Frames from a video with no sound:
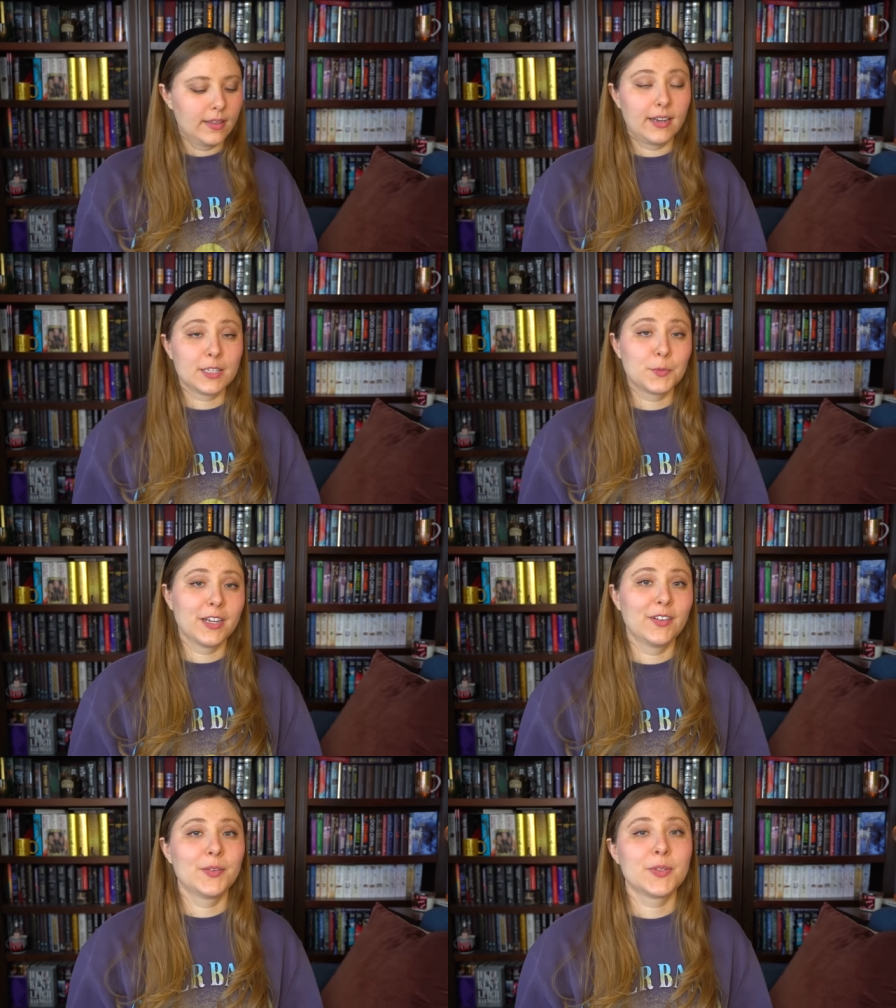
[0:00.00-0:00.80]
The next book
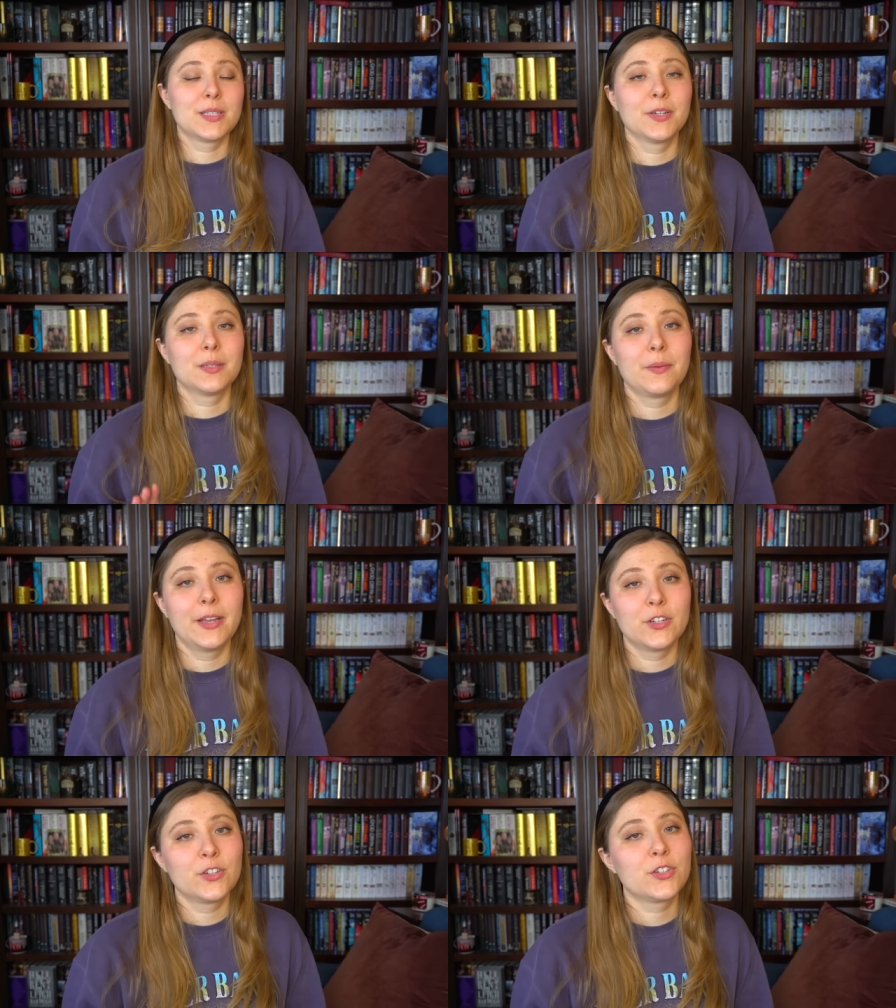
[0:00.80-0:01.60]
I read was the book that my
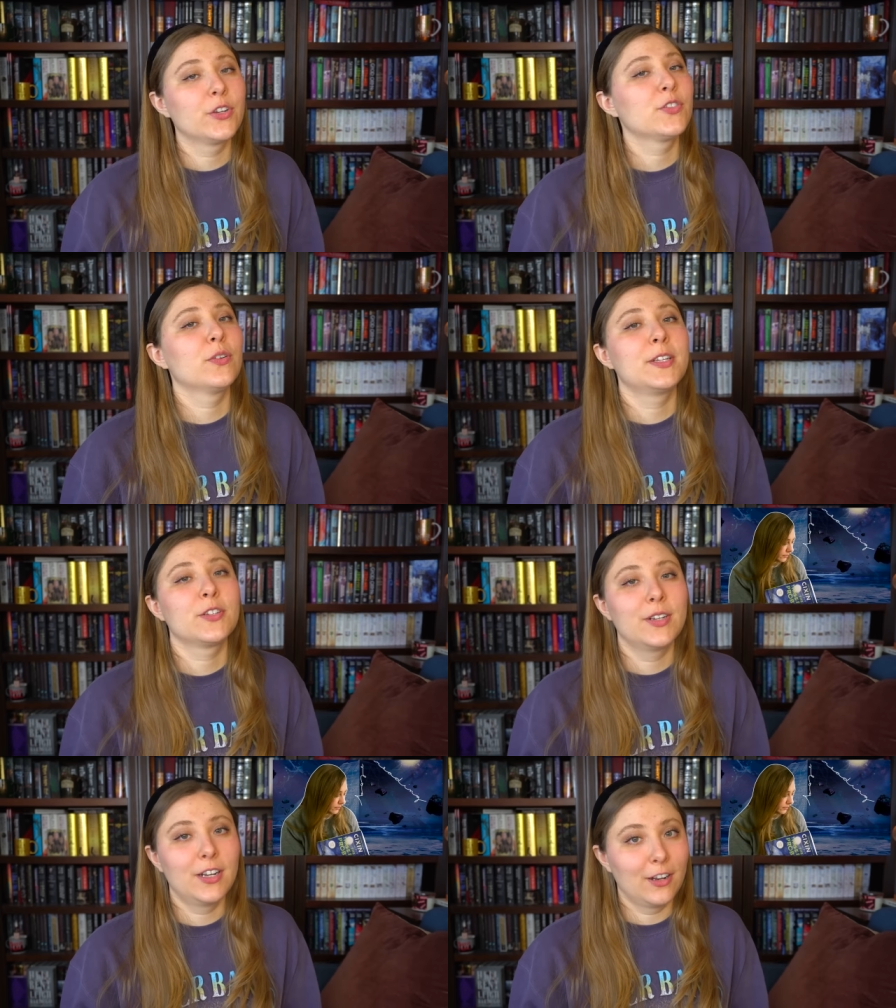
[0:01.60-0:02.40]
patrons chose for me
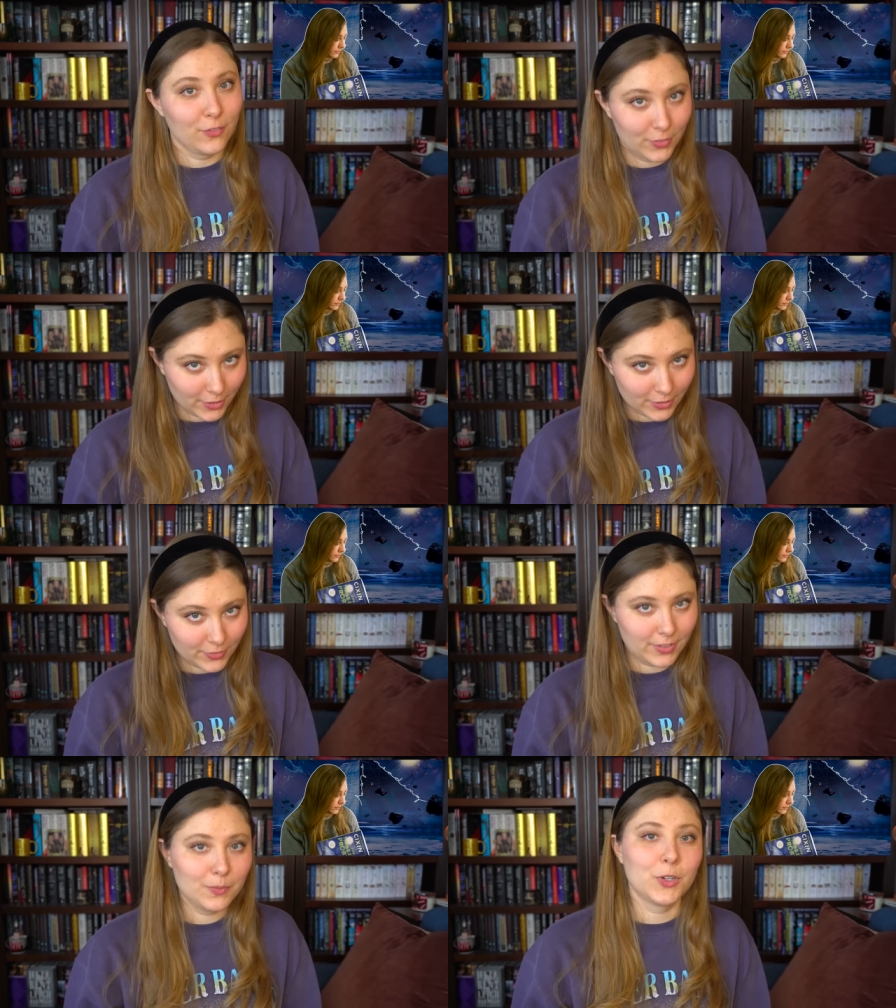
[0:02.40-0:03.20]
to read and vlog
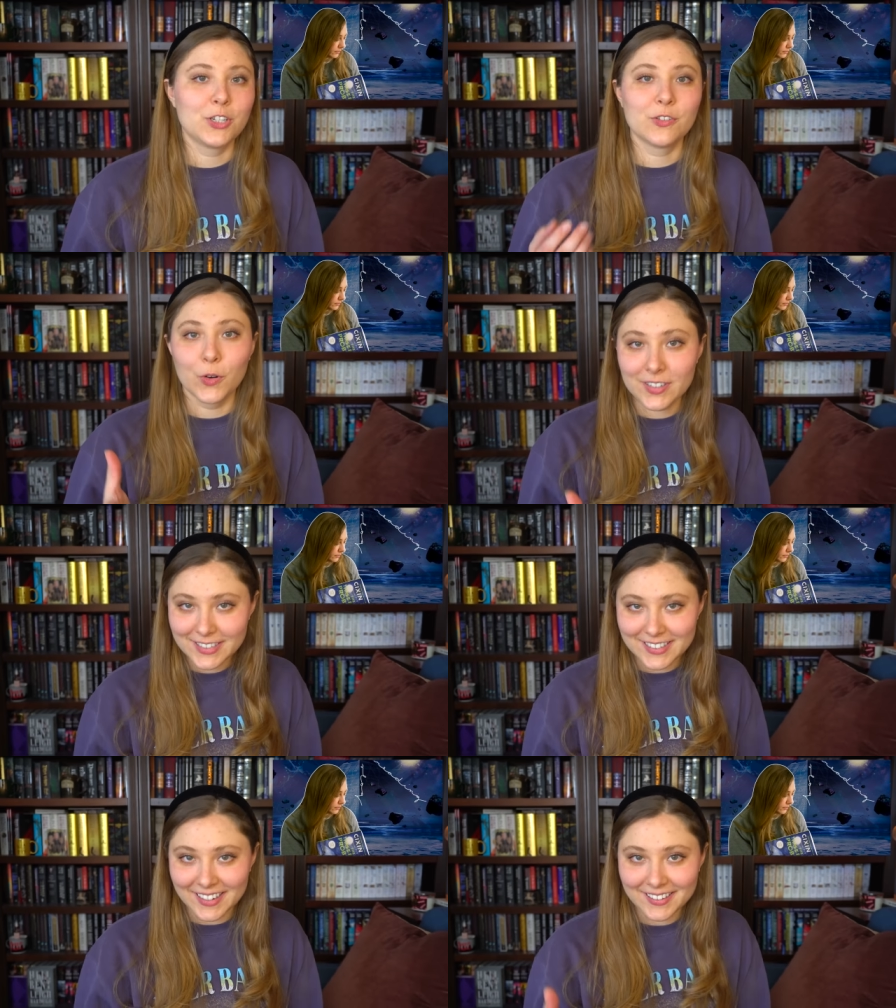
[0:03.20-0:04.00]
for them, which of course
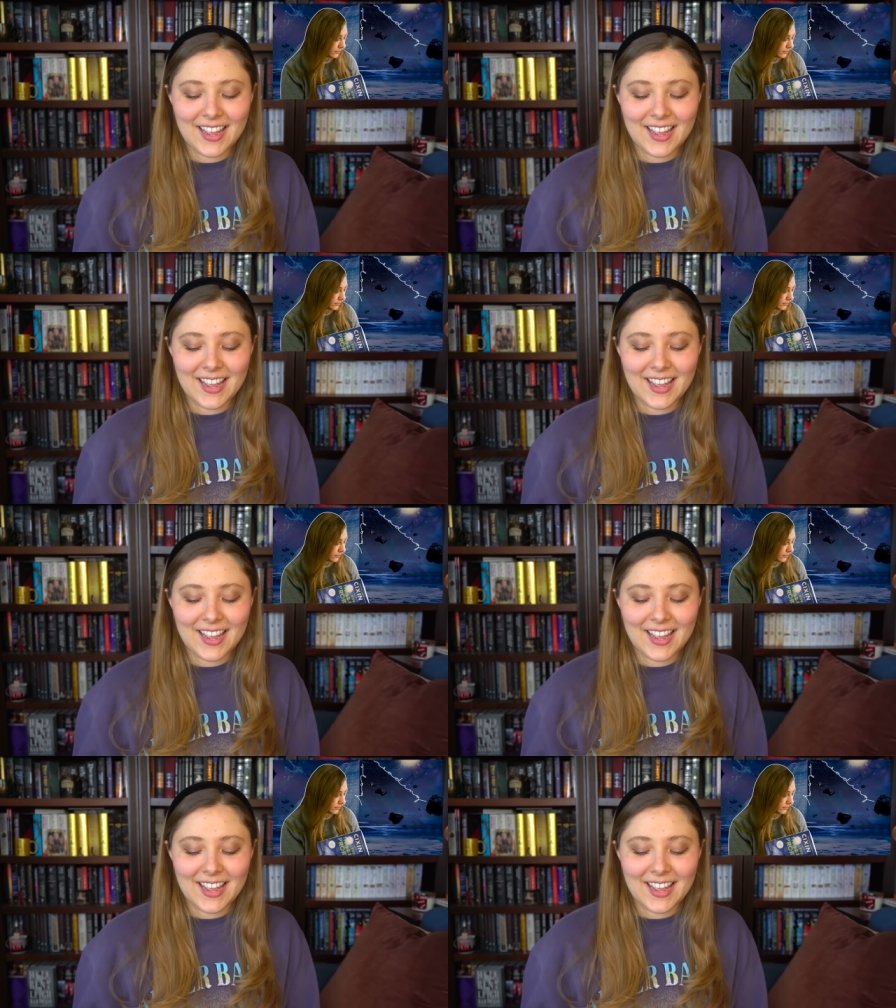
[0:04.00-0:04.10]
I did.